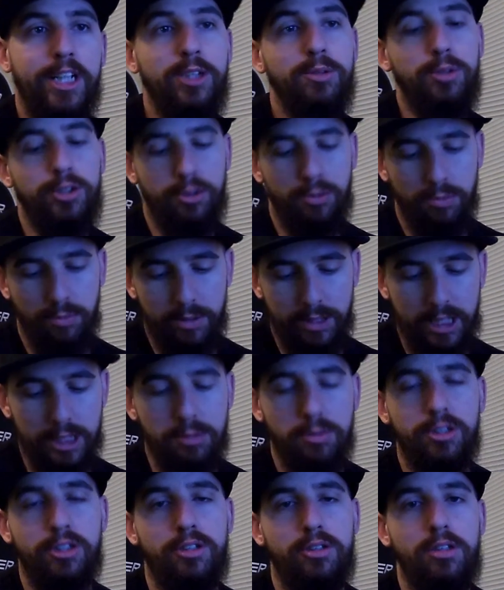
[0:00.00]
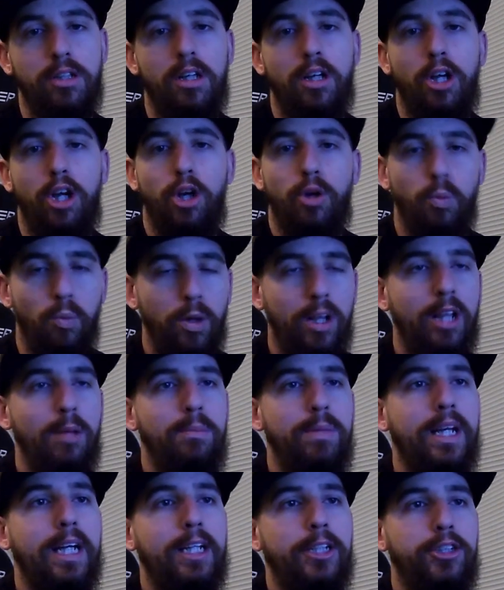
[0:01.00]
This one's
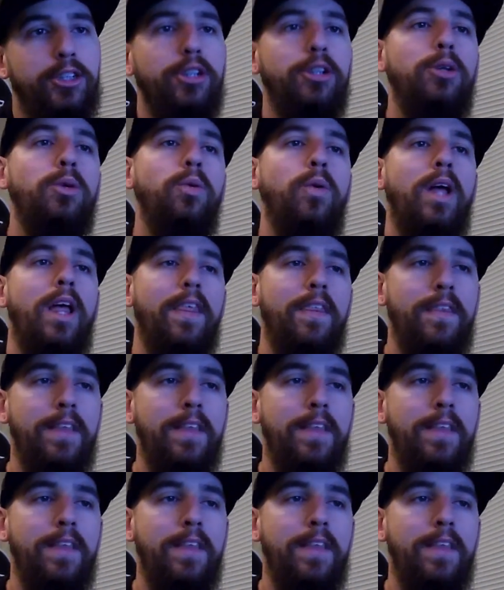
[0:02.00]
really big too.